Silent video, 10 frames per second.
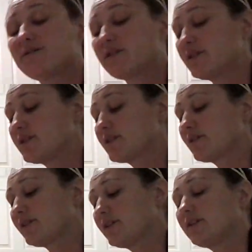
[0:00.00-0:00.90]
fun
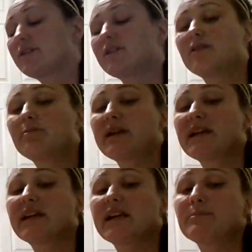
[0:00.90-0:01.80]
to
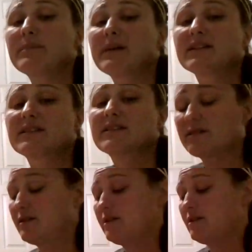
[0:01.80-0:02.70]
make a mess
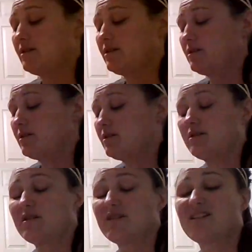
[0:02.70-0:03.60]

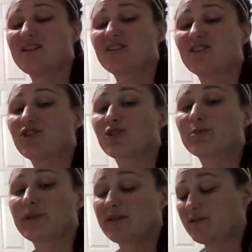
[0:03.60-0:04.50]
on
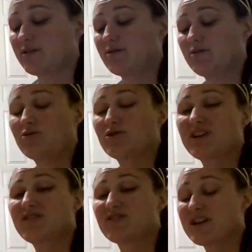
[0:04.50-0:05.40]
carpet or in
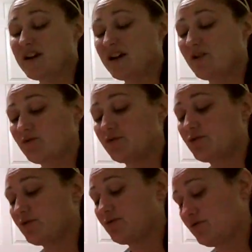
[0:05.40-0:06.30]
your
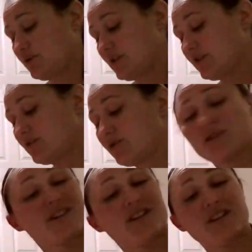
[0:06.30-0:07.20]
house. That is hard
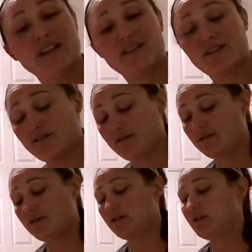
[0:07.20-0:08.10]
to clean.
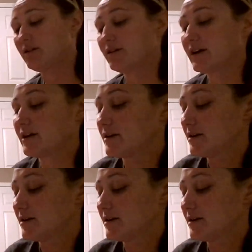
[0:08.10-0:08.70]
Okay,